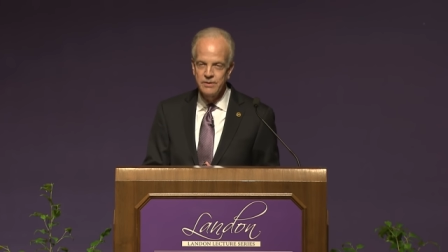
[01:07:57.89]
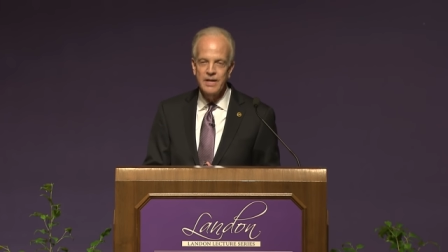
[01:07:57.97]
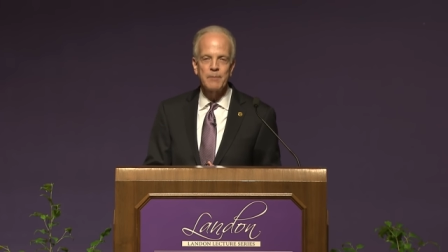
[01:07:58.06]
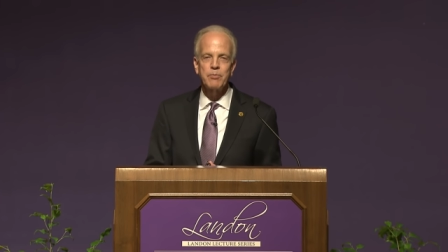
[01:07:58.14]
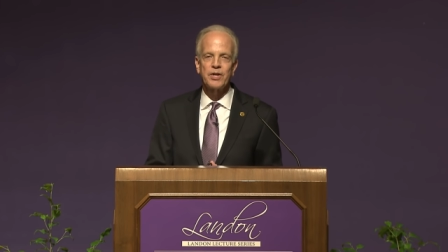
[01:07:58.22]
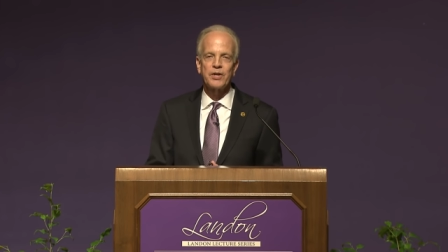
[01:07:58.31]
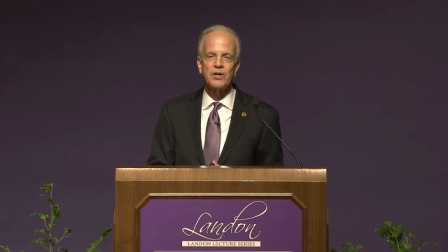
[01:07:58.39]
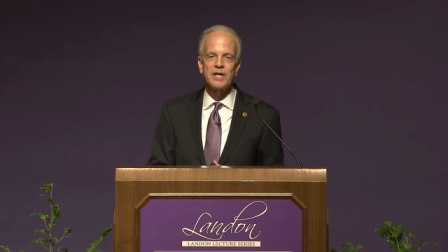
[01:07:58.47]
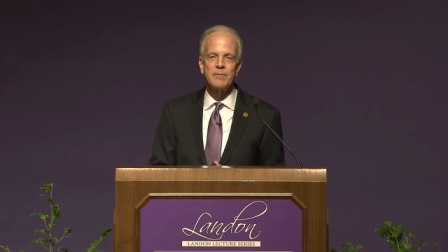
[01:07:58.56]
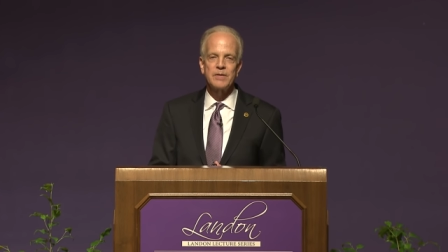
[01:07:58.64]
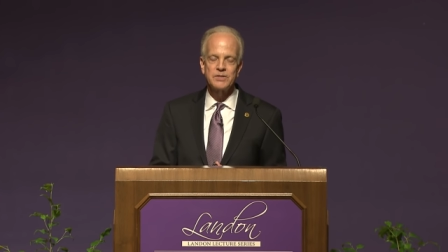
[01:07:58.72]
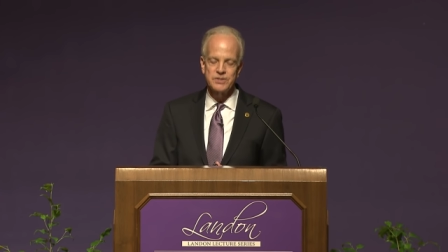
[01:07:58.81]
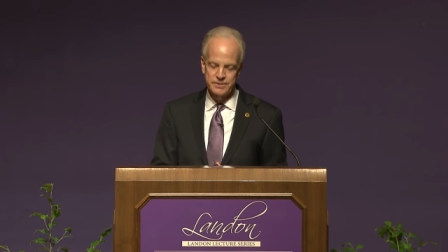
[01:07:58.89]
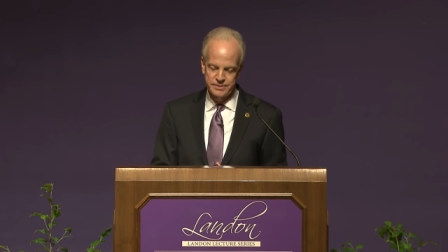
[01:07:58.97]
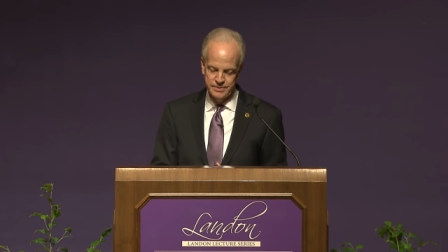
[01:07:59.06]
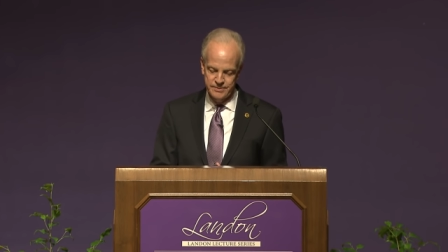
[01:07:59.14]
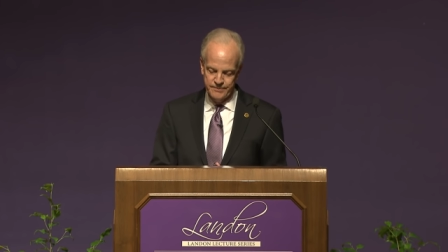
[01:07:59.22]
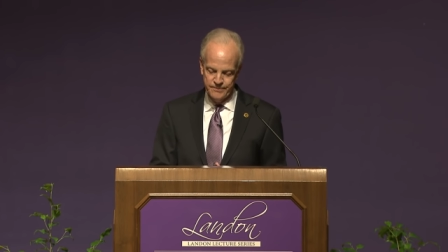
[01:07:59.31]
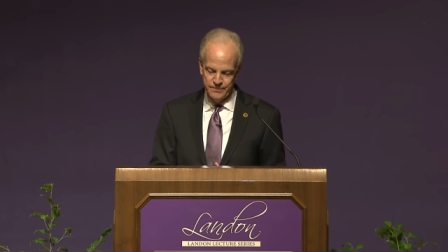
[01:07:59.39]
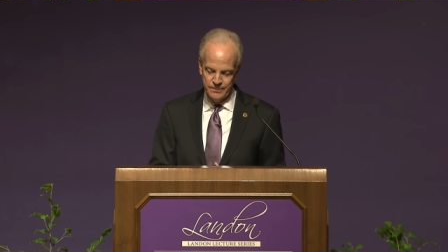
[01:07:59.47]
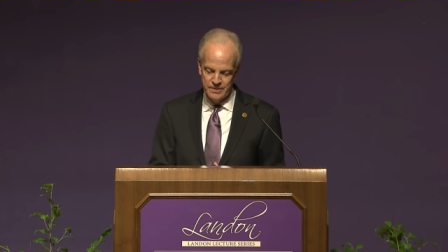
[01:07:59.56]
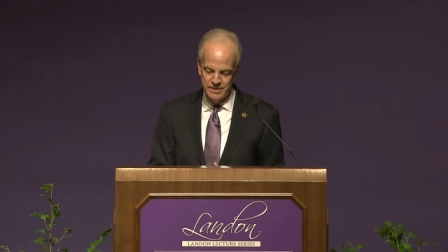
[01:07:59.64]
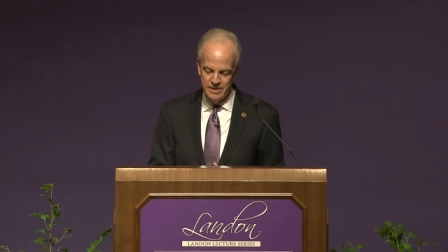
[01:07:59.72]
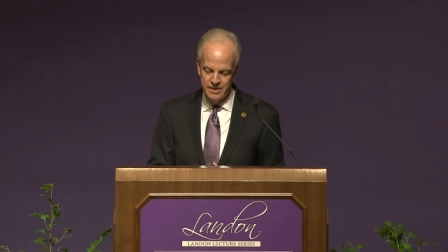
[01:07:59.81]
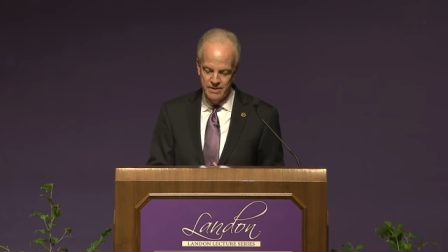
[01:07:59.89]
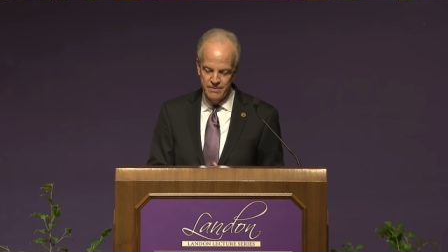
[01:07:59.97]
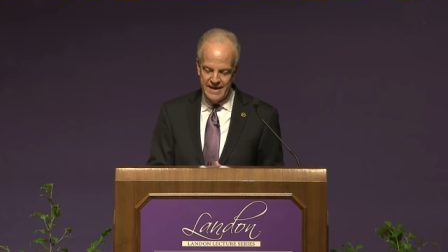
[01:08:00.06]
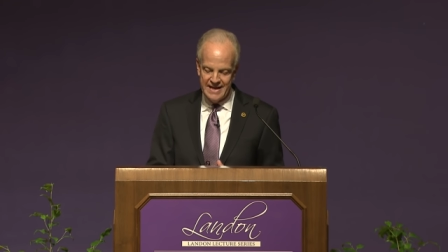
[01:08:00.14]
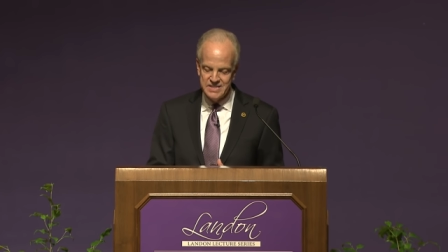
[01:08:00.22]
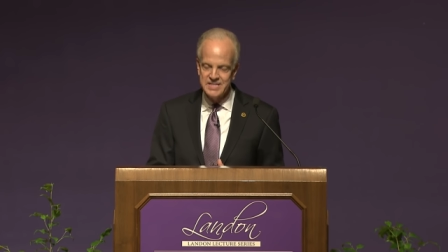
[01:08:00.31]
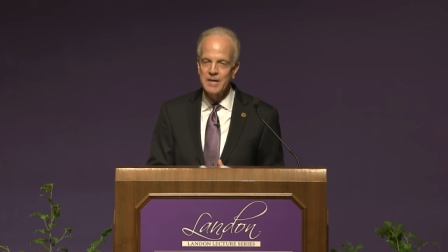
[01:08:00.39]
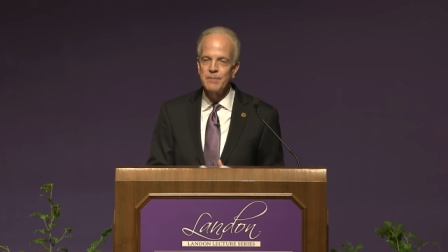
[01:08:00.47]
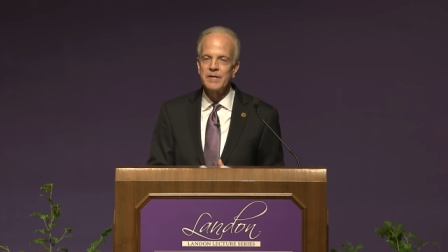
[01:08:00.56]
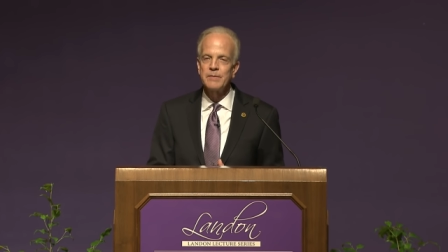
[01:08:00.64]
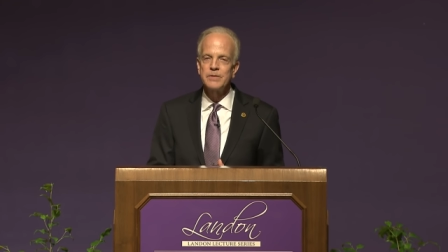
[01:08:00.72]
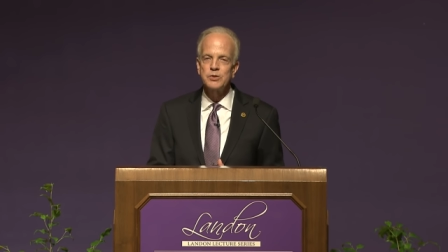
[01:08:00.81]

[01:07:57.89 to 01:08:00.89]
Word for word: not political enemies. That sentiment